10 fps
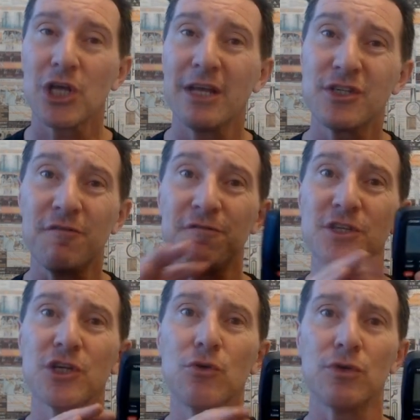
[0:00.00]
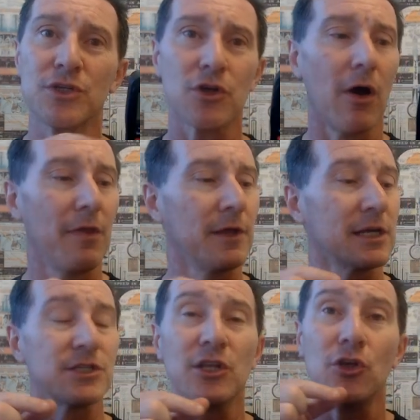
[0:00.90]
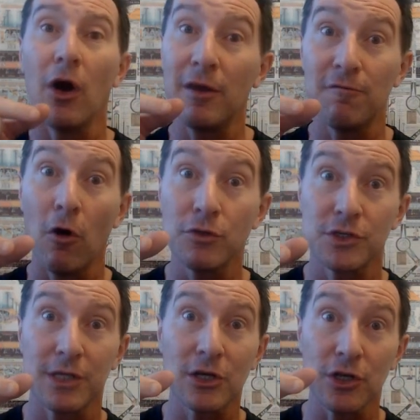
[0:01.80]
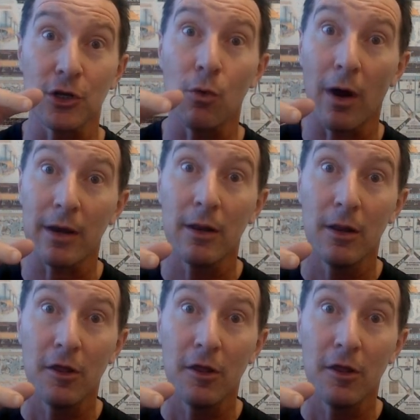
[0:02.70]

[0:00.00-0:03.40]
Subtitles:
changed the physical design because the 9 volts is actually quite